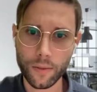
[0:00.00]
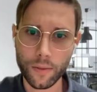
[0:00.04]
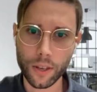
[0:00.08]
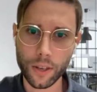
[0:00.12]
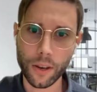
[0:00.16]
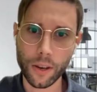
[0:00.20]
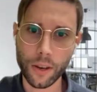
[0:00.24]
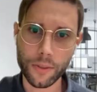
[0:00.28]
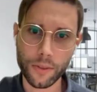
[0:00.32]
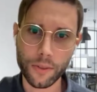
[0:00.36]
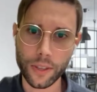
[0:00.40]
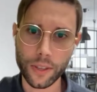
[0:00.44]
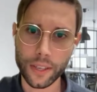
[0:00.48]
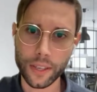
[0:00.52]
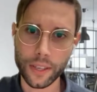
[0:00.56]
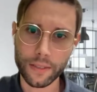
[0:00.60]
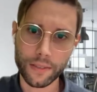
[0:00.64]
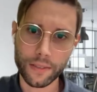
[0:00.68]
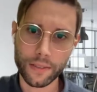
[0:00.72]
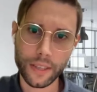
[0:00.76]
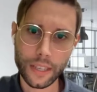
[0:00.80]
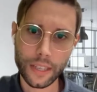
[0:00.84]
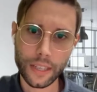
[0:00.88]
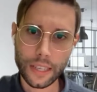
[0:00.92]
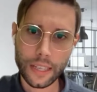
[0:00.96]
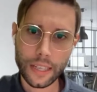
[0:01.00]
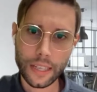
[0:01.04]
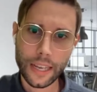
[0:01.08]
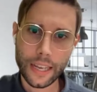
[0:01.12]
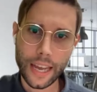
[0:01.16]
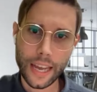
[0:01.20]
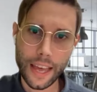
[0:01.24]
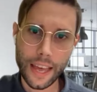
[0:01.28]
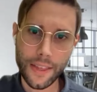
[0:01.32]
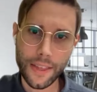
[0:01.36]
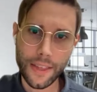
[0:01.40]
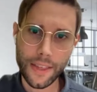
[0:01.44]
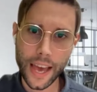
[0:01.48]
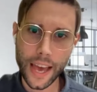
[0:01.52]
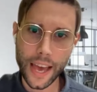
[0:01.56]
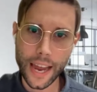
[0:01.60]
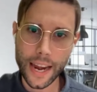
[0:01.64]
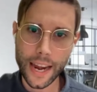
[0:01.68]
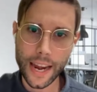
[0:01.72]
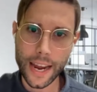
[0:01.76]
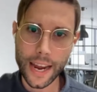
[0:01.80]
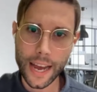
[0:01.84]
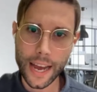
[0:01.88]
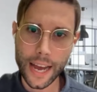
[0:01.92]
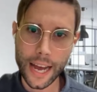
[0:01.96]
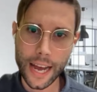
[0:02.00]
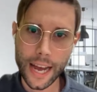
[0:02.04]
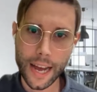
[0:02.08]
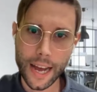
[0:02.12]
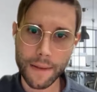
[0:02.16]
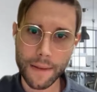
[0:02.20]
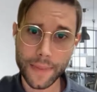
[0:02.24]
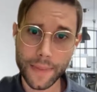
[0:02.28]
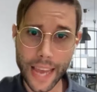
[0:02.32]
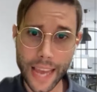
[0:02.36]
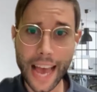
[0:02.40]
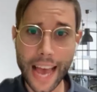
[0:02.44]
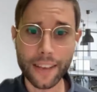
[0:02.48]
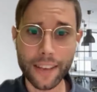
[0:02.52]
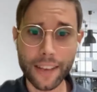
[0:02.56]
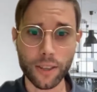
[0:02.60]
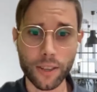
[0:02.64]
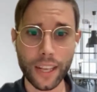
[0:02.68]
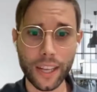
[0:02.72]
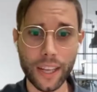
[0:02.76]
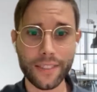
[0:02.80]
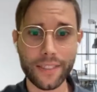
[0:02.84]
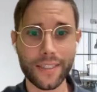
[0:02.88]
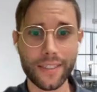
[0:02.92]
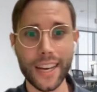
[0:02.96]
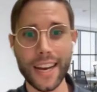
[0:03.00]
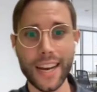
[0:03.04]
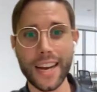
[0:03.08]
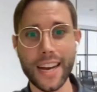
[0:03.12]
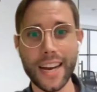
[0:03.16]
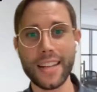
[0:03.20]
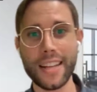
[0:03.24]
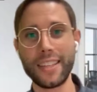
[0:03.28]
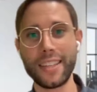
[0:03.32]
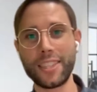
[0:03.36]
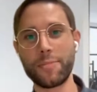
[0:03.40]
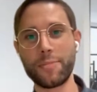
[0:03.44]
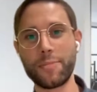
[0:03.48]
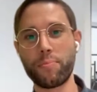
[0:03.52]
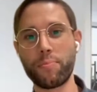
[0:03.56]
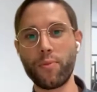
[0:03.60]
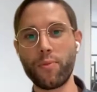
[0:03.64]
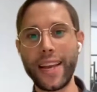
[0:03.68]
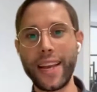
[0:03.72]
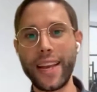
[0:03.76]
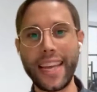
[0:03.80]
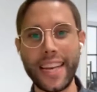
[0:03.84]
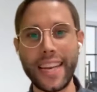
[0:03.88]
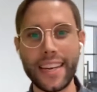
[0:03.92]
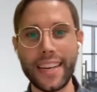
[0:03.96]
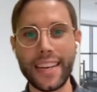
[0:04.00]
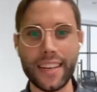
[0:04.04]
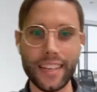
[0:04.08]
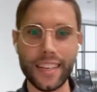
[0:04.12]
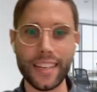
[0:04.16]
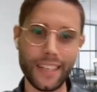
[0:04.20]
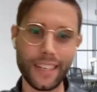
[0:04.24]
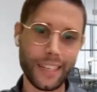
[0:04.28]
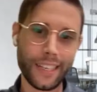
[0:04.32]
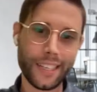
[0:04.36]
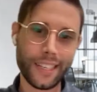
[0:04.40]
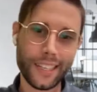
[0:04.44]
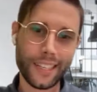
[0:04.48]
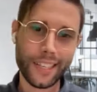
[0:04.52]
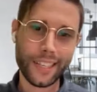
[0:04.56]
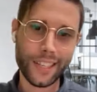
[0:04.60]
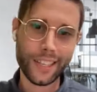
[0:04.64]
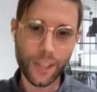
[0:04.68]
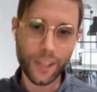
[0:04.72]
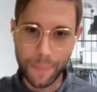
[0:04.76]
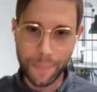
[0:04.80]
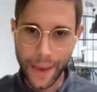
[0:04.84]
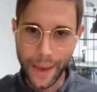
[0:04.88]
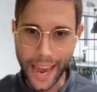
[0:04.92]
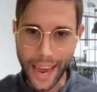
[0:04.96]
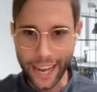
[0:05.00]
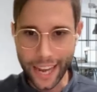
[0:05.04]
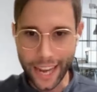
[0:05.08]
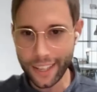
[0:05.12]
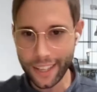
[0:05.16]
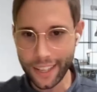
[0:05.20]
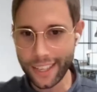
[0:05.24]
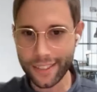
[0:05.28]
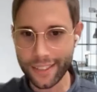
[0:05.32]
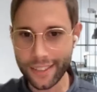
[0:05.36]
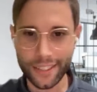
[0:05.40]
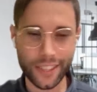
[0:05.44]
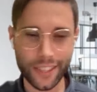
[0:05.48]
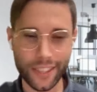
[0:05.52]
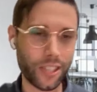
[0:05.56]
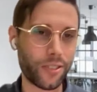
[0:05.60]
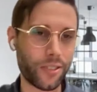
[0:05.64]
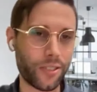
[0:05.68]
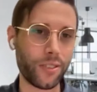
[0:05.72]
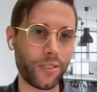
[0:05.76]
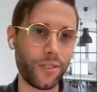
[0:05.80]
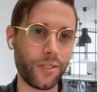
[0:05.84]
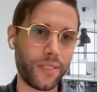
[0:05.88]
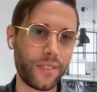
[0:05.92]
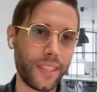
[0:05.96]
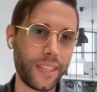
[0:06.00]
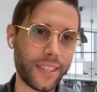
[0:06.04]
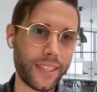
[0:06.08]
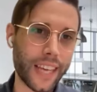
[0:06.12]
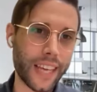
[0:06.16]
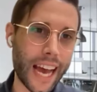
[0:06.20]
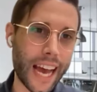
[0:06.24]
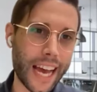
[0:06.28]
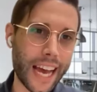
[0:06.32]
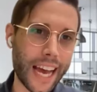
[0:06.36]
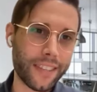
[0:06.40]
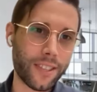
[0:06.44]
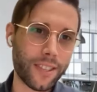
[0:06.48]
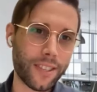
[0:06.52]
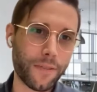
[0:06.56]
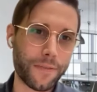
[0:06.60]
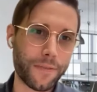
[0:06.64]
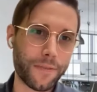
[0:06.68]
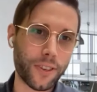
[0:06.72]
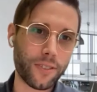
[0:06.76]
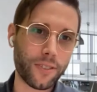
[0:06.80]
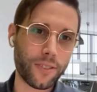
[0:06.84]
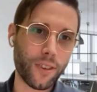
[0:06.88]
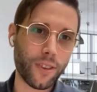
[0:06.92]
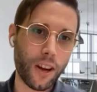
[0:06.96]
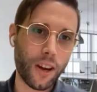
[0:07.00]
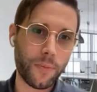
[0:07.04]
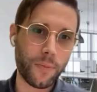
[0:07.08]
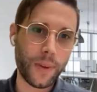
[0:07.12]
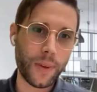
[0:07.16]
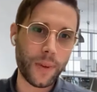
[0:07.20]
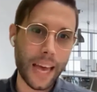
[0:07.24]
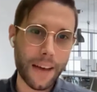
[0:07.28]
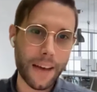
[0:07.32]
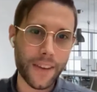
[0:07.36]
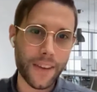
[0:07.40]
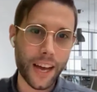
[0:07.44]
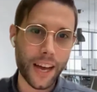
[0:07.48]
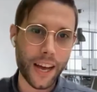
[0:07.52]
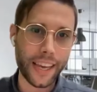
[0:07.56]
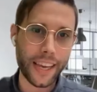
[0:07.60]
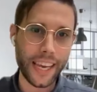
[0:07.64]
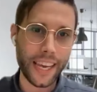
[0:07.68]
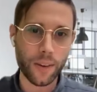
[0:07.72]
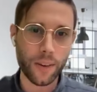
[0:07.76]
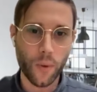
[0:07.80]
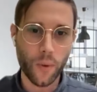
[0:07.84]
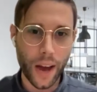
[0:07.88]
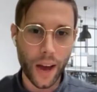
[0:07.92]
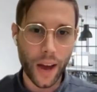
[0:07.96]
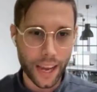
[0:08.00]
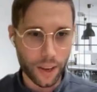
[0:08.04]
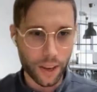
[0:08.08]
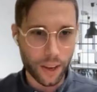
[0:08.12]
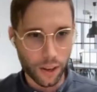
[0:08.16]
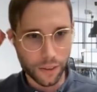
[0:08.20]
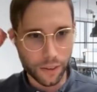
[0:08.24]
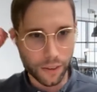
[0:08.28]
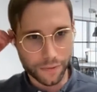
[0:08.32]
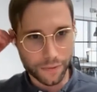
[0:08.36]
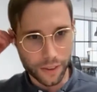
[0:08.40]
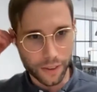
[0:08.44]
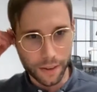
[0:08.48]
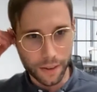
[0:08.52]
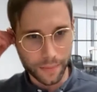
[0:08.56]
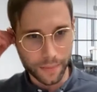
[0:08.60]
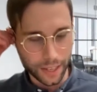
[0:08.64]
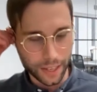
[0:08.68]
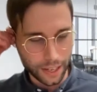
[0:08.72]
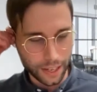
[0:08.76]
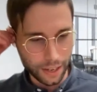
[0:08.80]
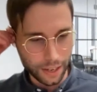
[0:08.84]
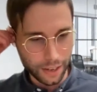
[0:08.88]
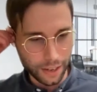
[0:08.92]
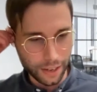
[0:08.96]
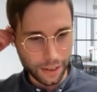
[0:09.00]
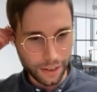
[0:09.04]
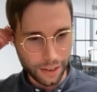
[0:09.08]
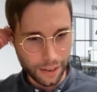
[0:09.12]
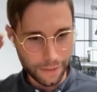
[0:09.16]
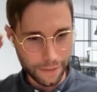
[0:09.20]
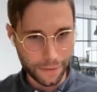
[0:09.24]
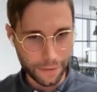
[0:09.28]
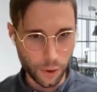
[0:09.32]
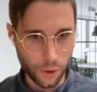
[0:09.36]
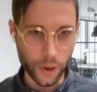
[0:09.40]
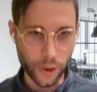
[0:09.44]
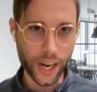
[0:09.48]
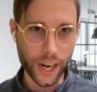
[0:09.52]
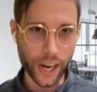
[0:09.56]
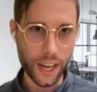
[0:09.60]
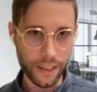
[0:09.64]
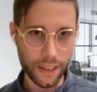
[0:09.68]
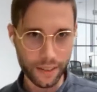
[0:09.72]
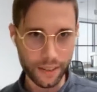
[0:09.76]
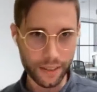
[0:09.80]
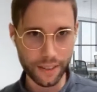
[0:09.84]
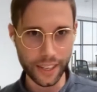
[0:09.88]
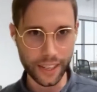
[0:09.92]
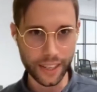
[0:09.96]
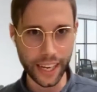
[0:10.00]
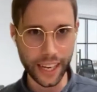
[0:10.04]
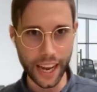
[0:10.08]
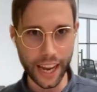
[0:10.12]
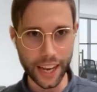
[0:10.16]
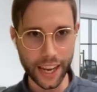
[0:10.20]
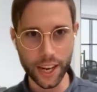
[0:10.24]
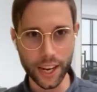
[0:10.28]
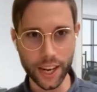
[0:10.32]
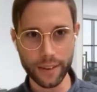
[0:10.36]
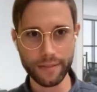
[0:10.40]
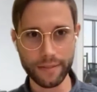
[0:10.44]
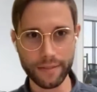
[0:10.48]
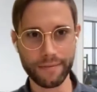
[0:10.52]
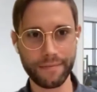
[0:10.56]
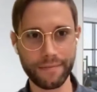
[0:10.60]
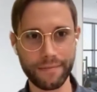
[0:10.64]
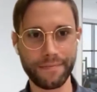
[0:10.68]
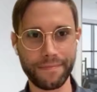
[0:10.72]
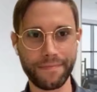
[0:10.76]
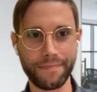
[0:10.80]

go through this. And then, yeah, so let's bring in the panelists. Let's introduce these guys. So first off, we have Ian Weingold from Florida. Ian, how you doing?